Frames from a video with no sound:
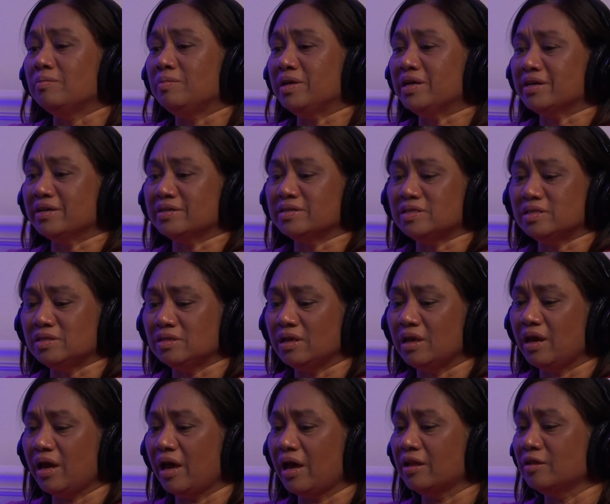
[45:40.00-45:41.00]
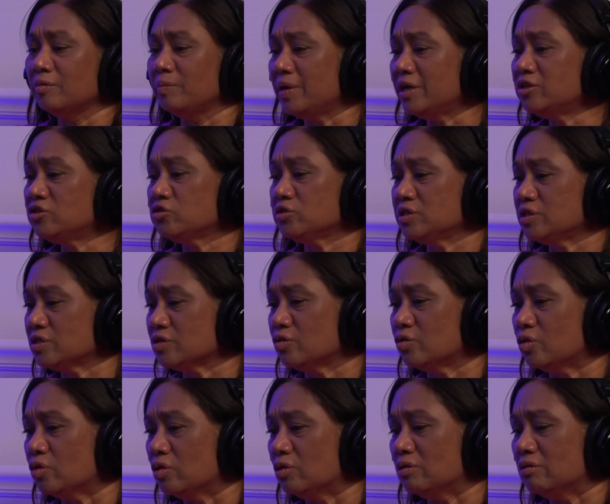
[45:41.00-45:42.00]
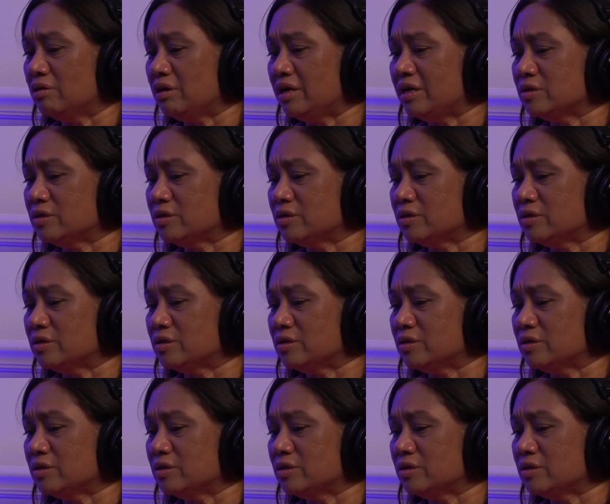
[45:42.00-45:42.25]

because elementary school